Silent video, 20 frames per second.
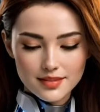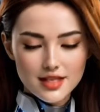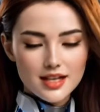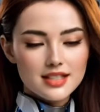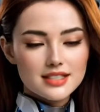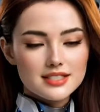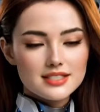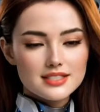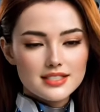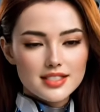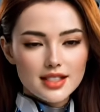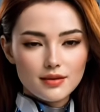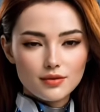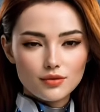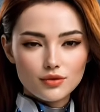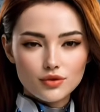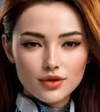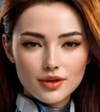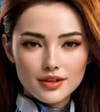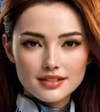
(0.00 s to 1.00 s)
swings
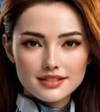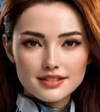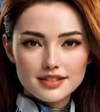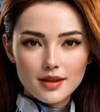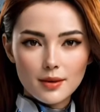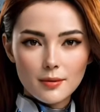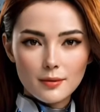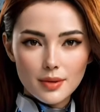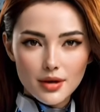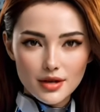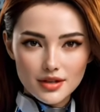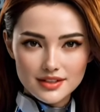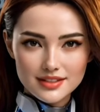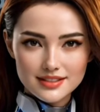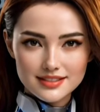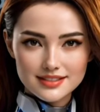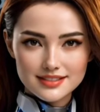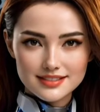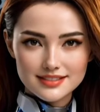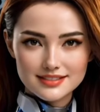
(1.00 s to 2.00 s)
across, his pawn runs
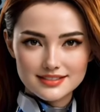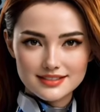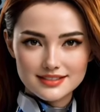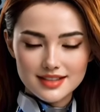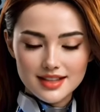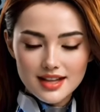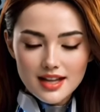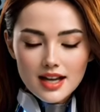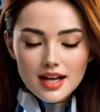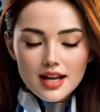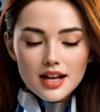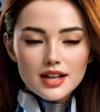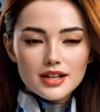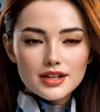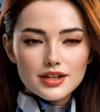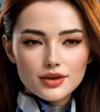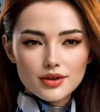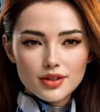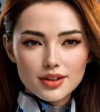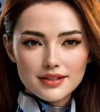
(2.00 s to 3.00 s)
to e3,
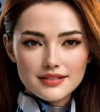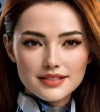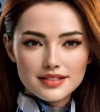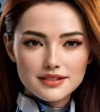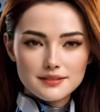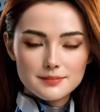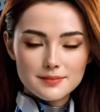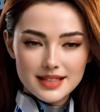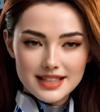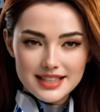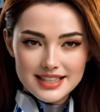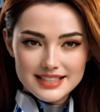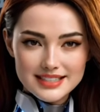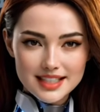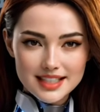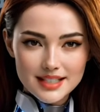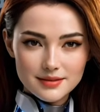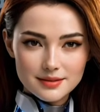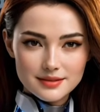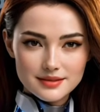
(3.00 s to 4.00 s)
and my rook joins my
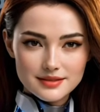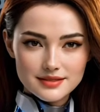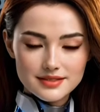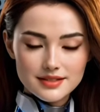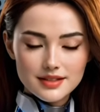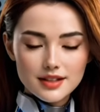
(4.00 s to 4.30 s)
queen.